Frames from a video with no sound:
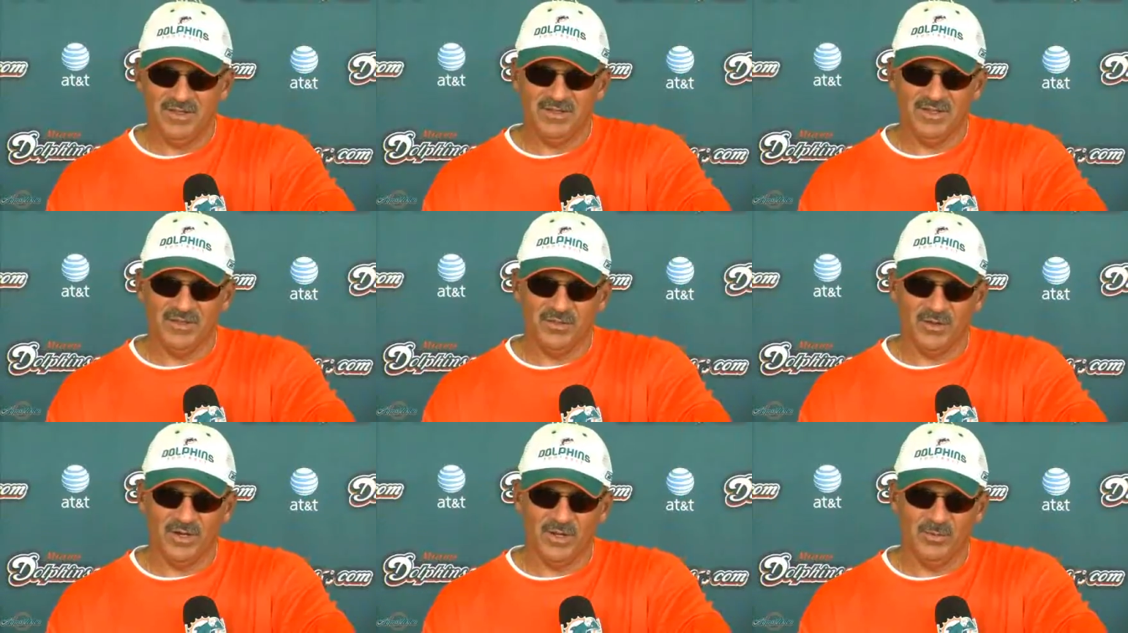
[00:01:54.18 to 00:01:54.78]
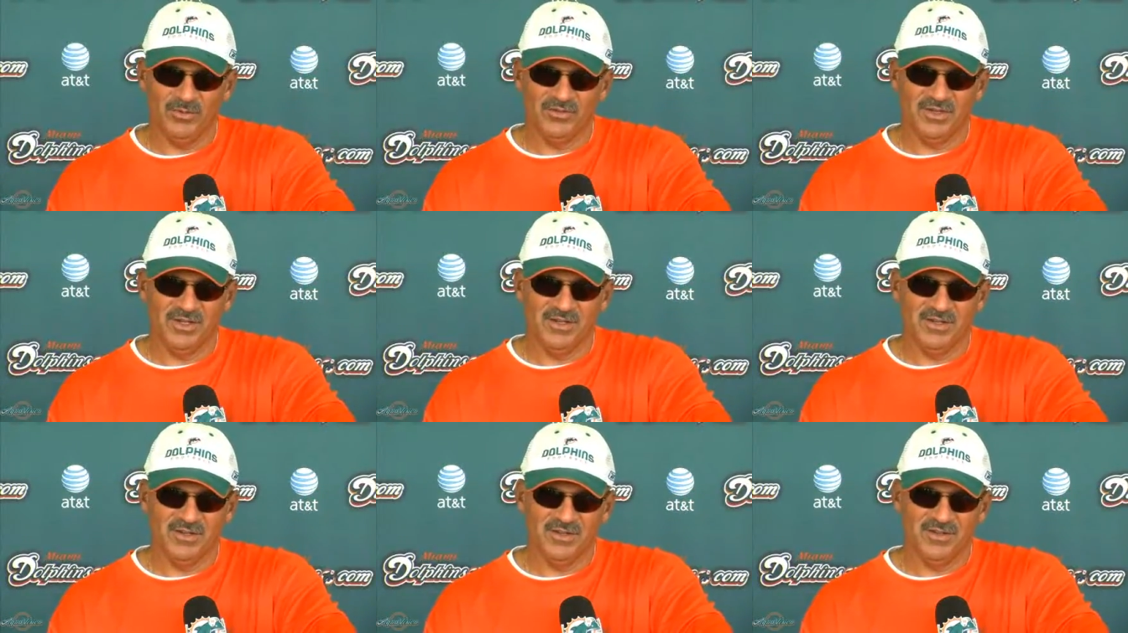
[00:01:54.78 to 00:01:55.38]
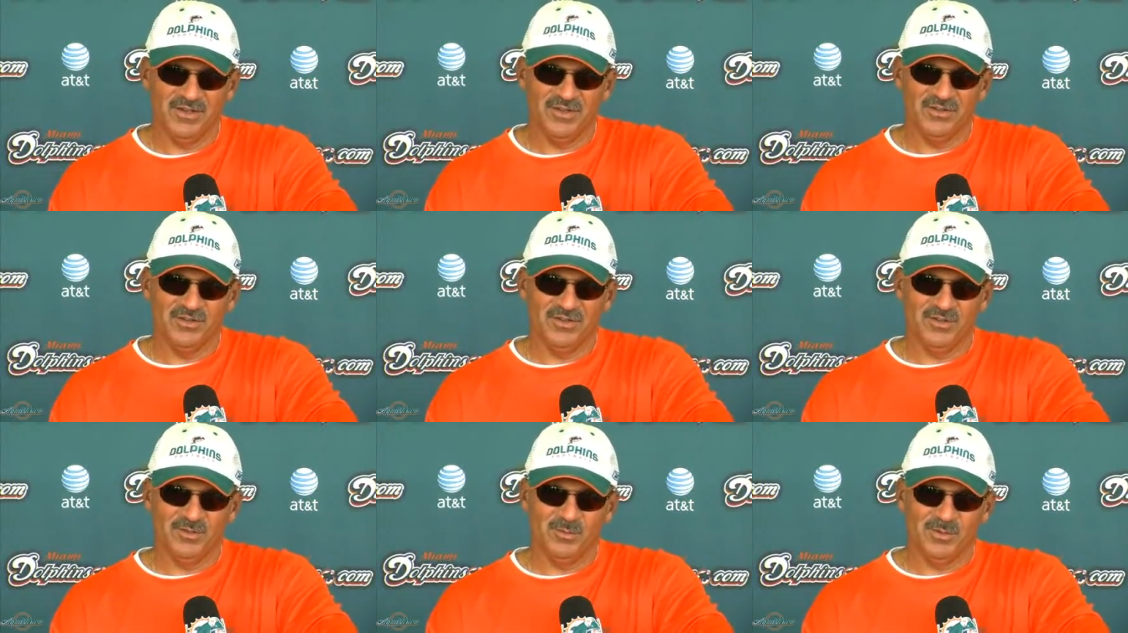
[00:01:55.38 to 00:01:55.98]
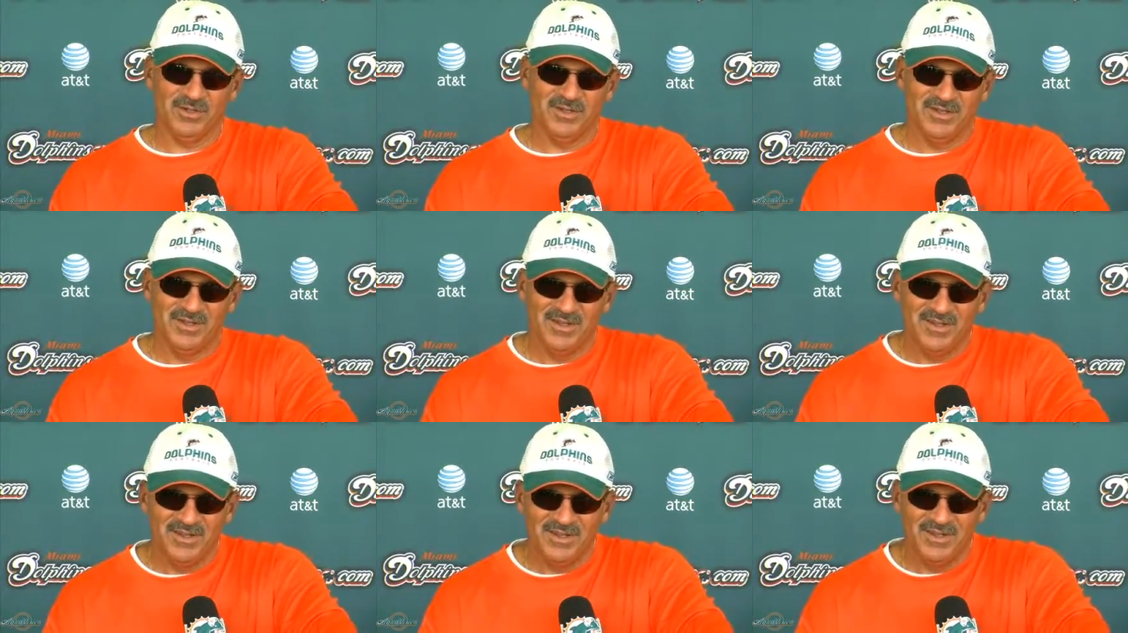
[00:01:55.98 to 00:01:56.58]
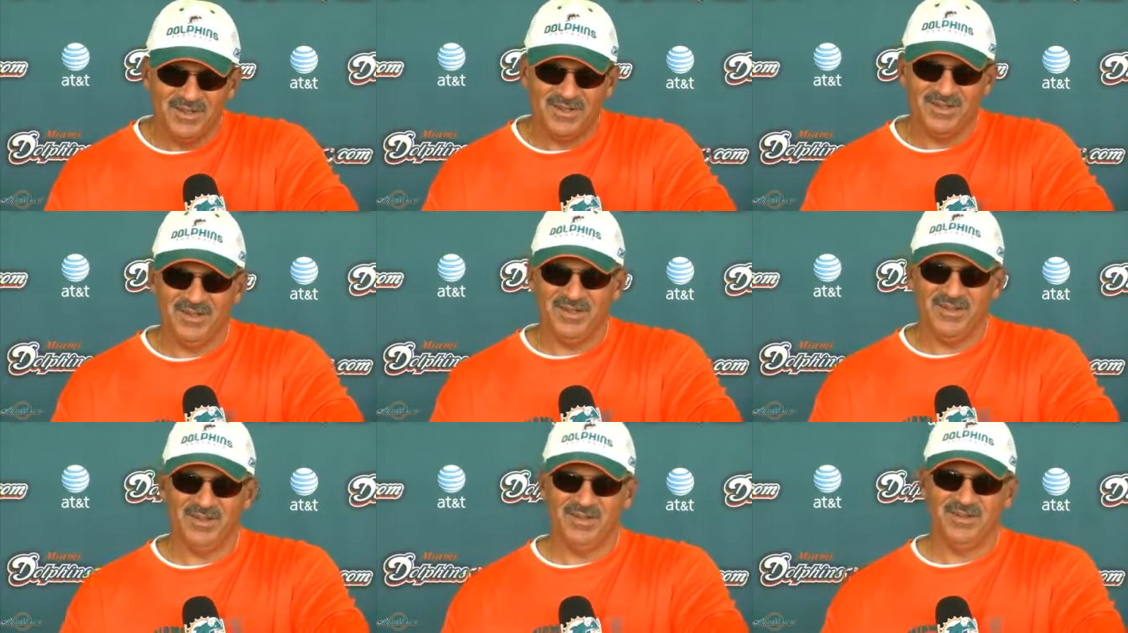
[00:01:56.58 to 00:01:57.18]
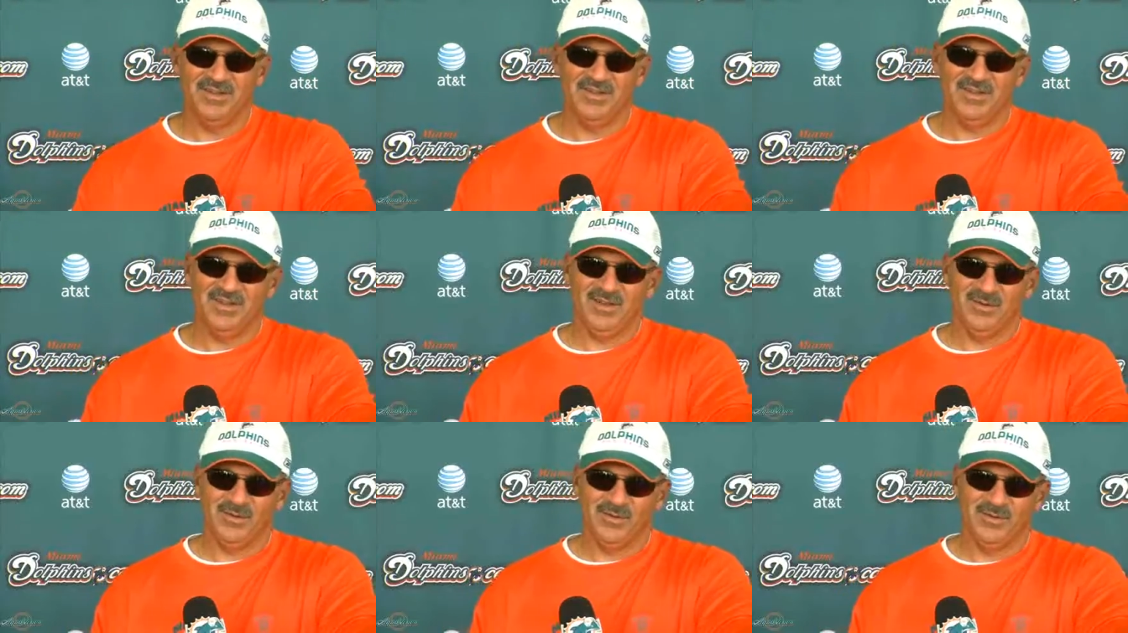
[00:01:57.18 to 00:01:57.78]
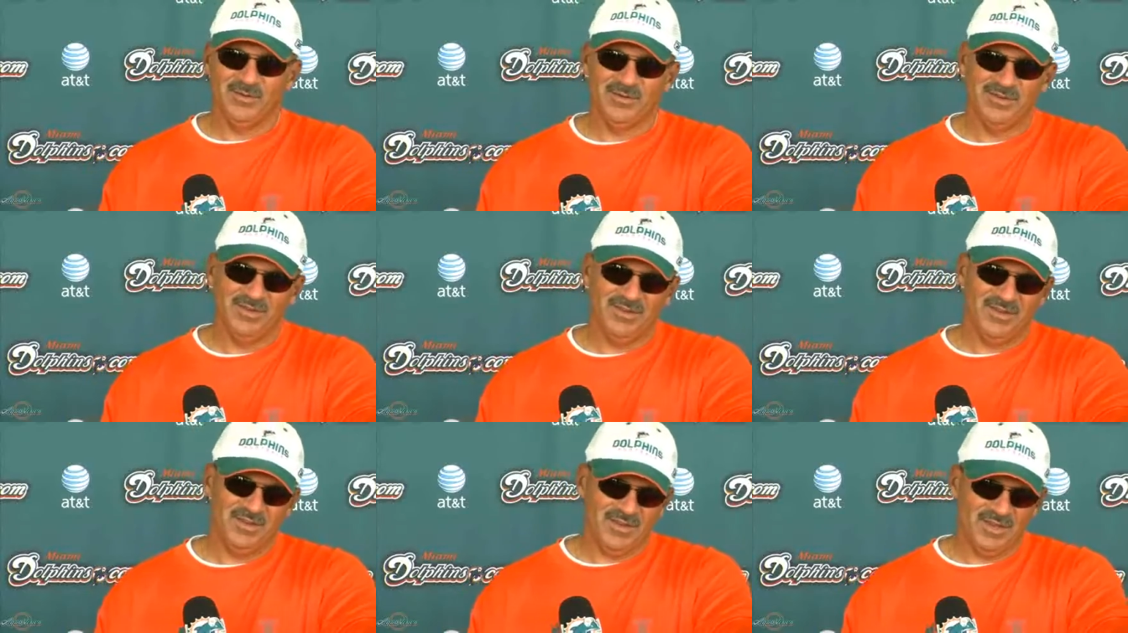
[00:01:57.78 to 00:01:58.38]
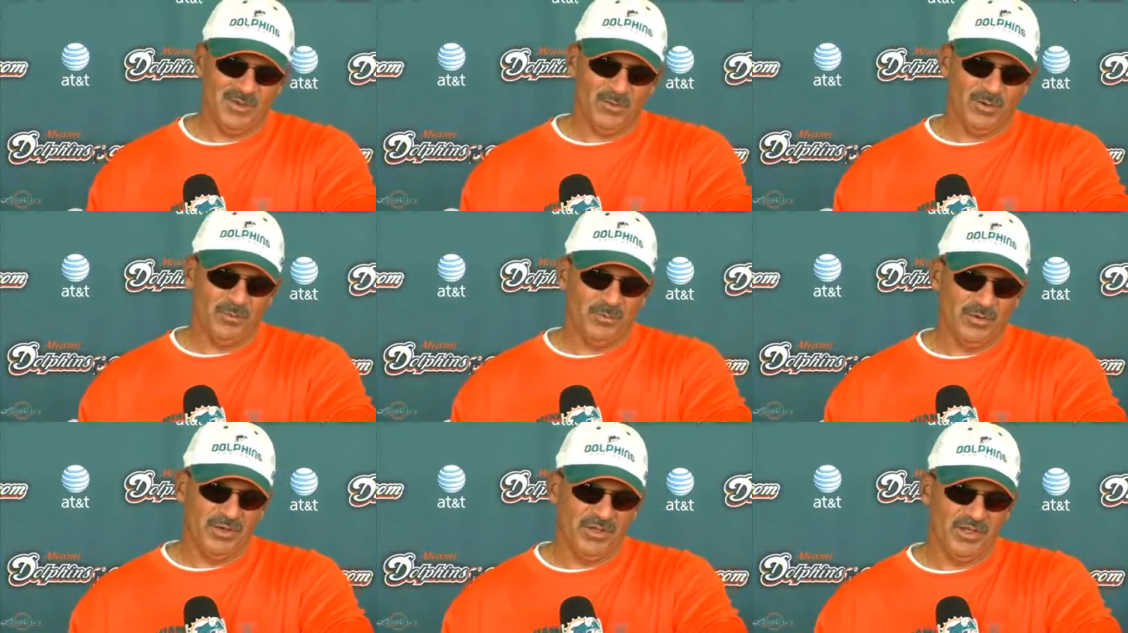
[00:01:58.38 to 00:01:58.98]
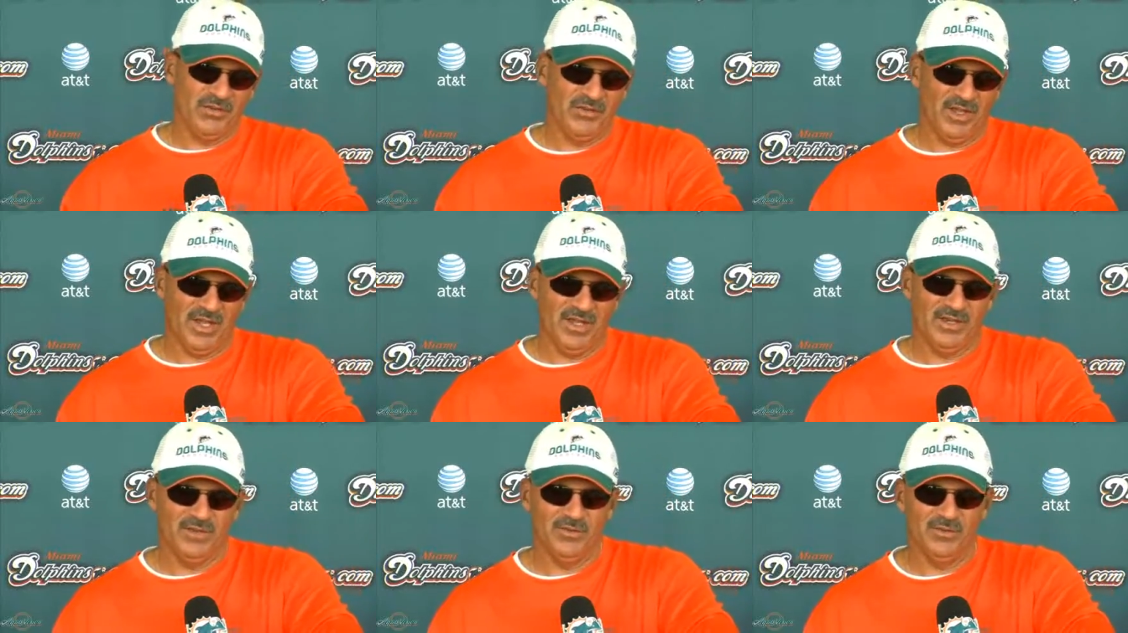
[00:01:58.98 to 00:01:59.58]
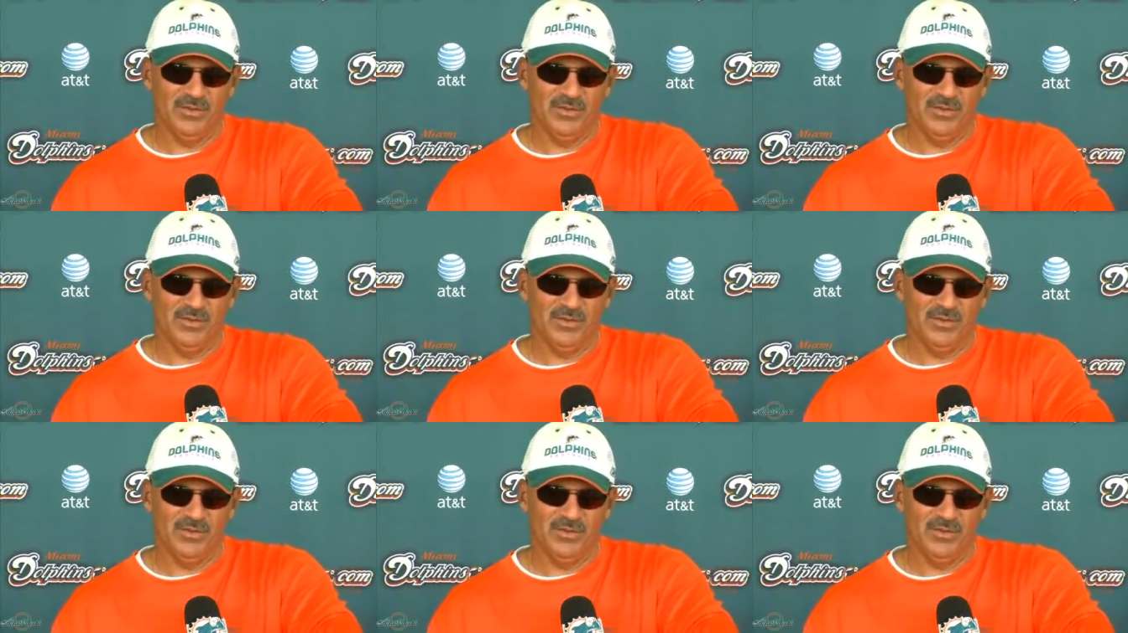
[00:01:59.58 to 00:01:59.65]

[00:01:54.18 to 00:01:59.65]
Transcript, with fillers: think they thought I was kidding initially, but uh, you know, they were pretty excited.